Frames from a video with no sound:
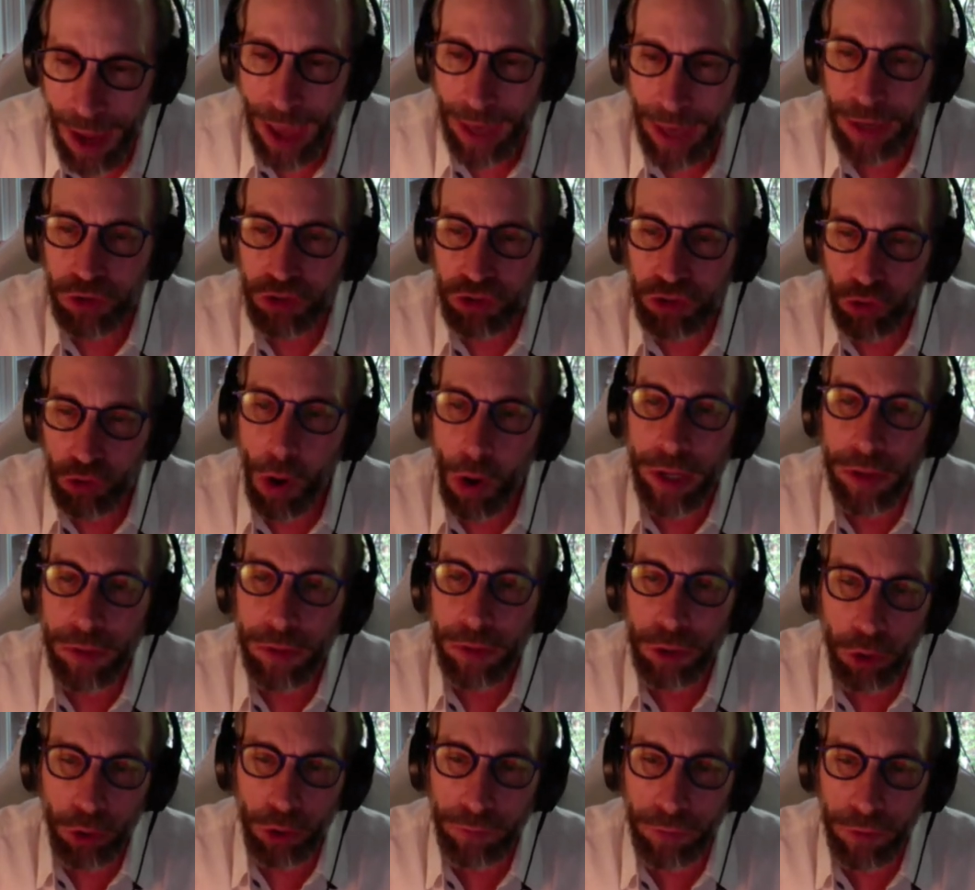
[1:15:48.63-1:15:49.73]
and enjoy
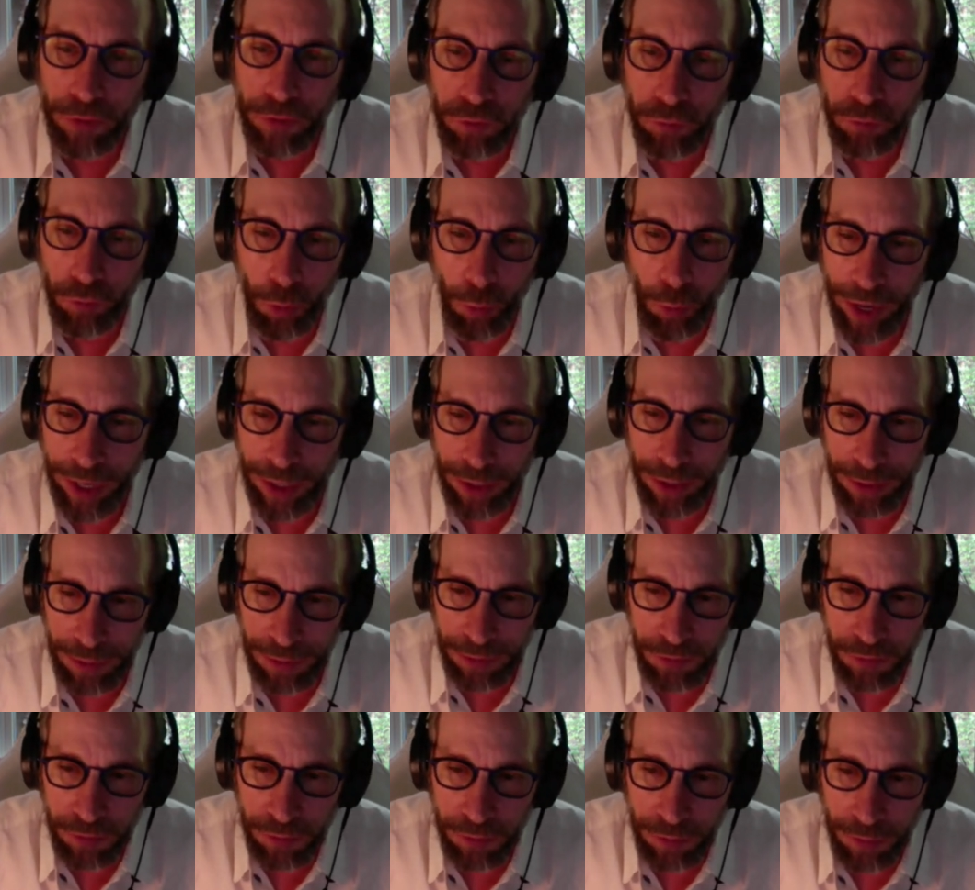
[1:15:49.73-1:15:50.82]
the universe for the way it
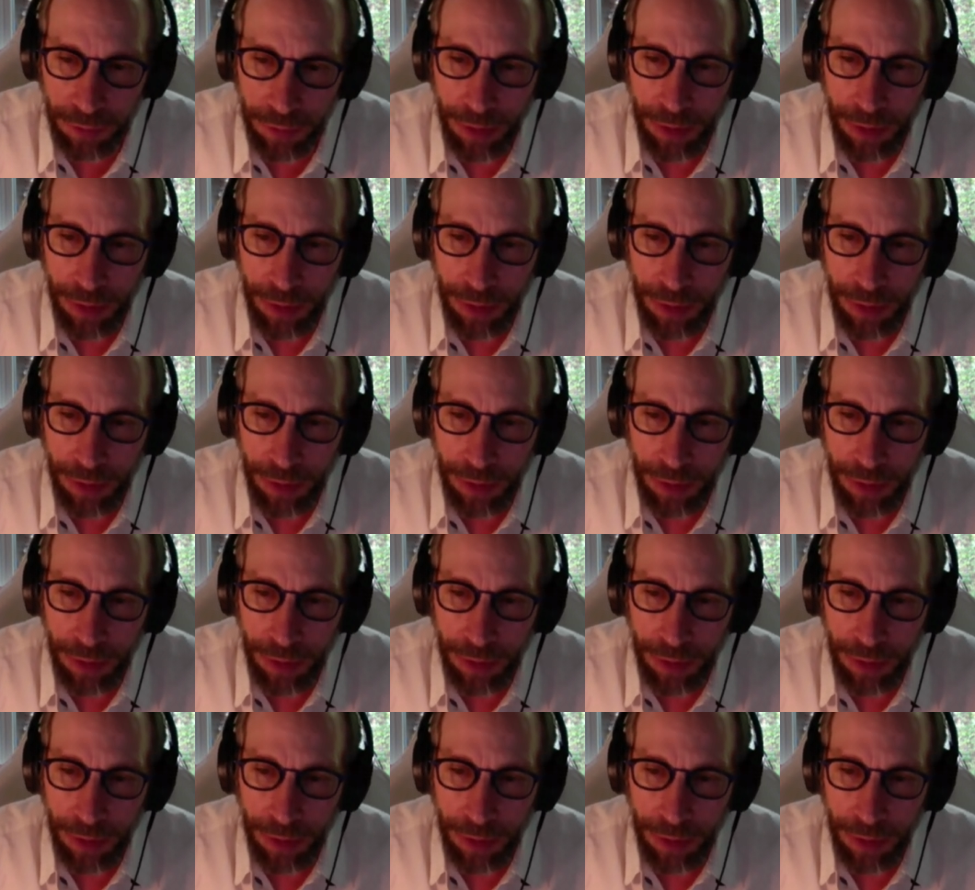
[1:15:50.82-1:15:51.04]
is,